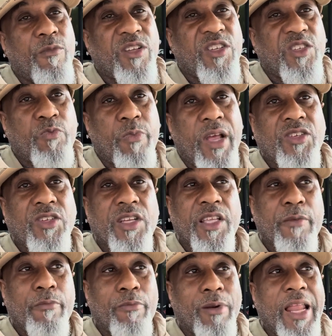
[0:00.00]

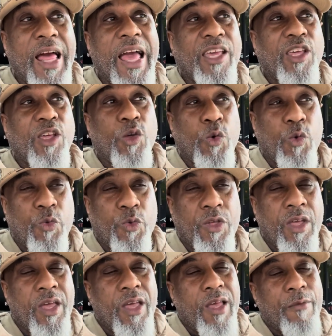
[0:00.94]
especially black youth,
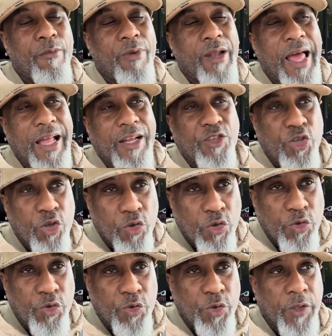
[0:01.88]
black
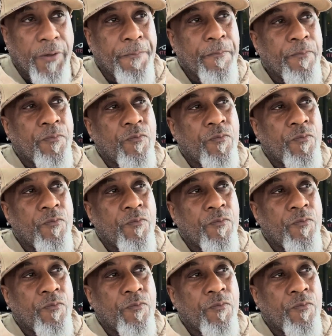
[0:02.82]
children.